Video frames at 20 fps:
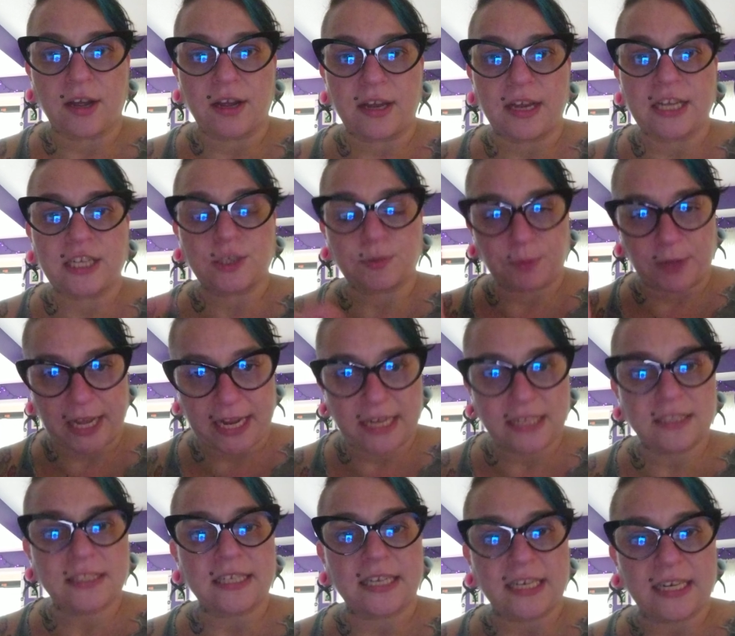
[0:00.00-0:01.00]

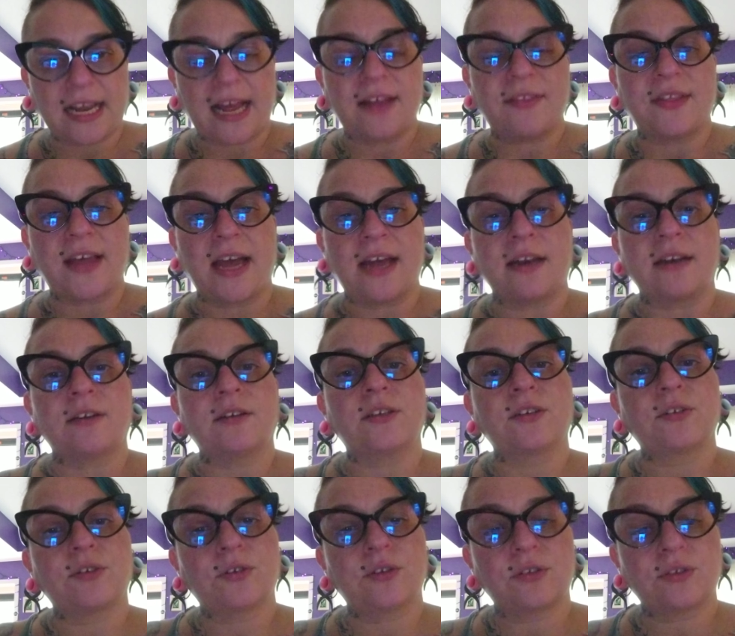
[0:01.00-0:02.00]
explains it and then
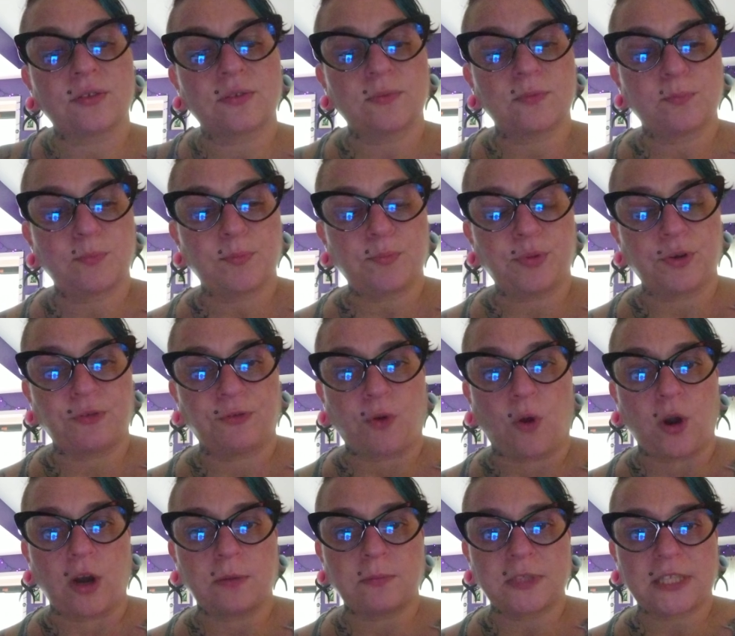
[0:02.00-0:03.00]

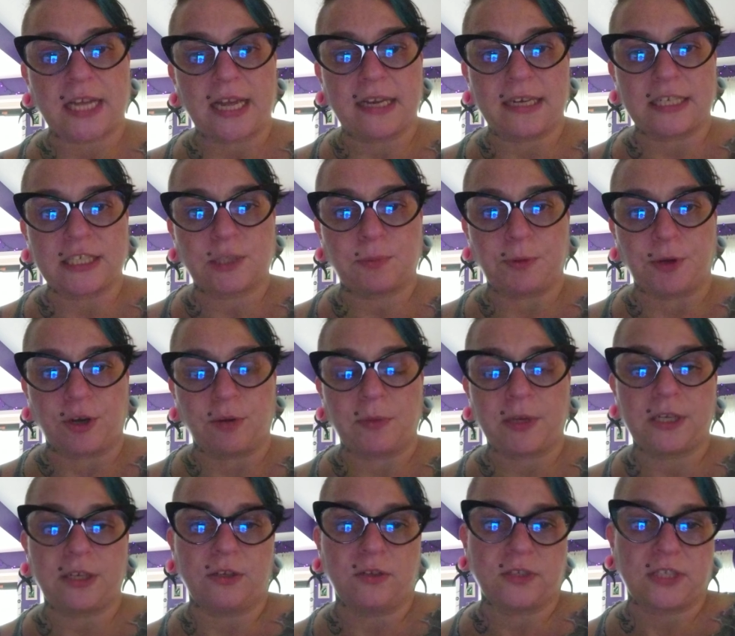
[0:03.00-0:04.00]
performs an
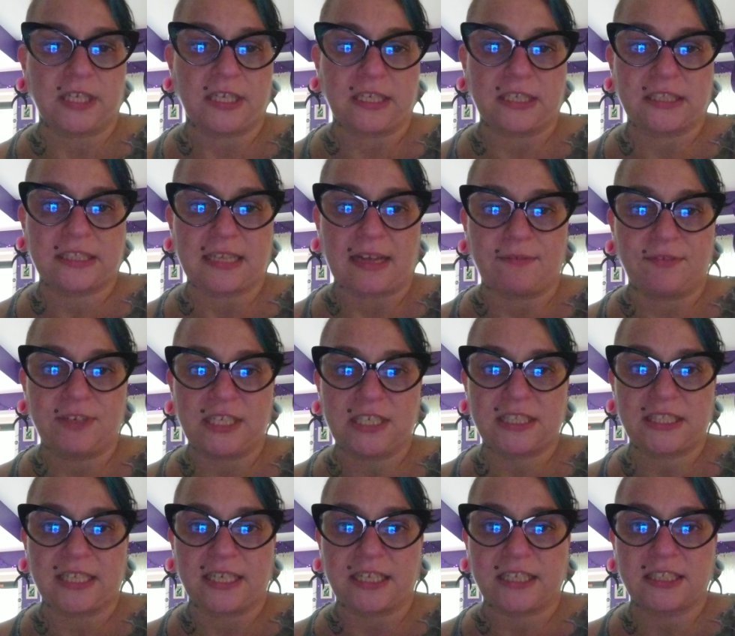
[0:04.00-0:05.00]
experiment using
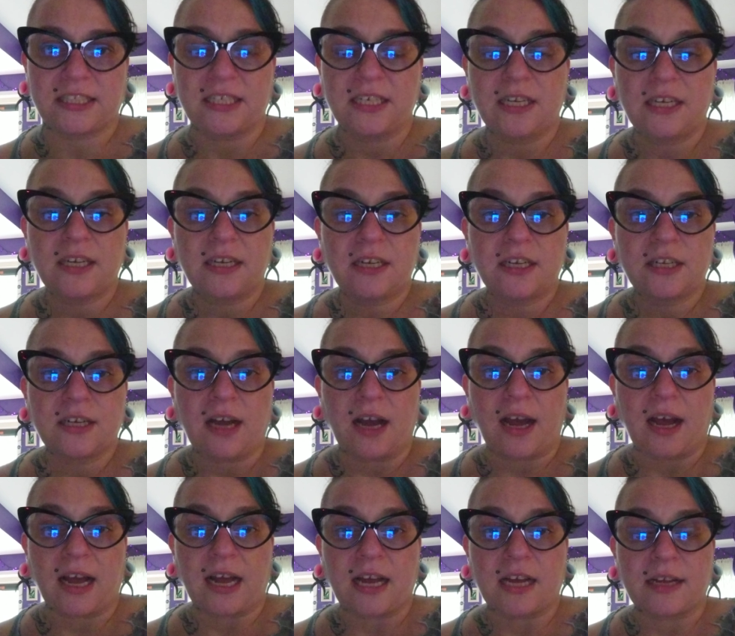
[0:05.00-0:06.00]
76
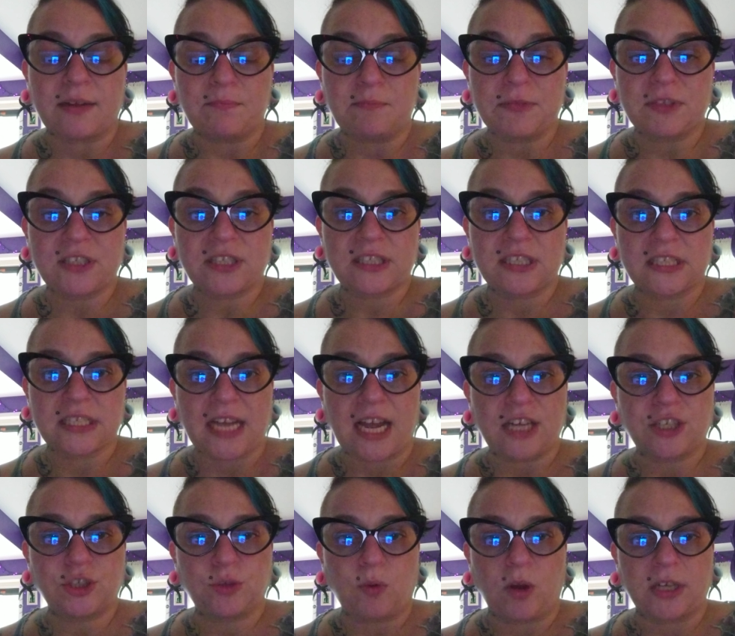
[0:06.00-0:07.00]

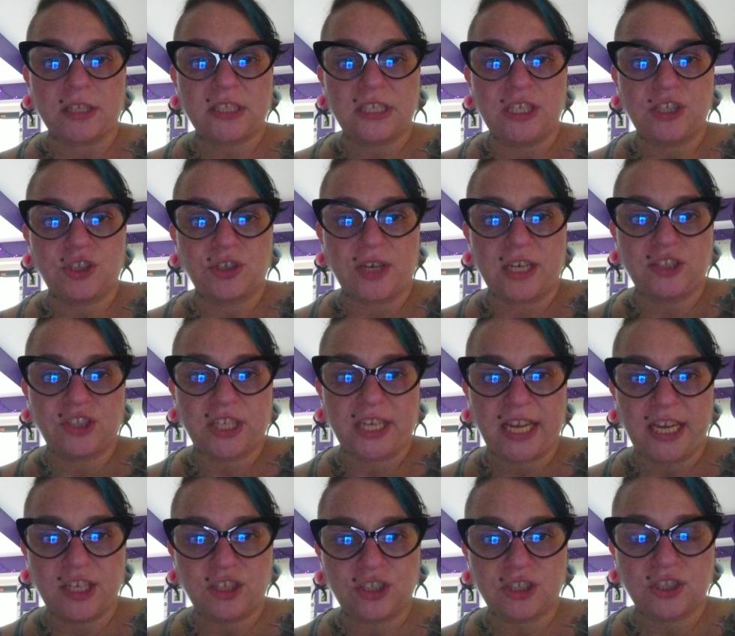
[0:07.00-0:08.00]
Saskatchewan teacher
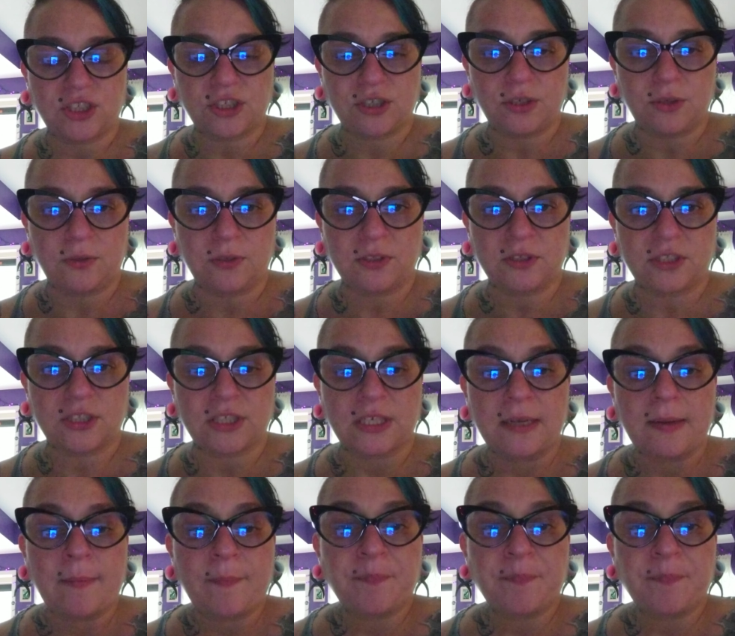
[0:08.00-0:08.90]
education students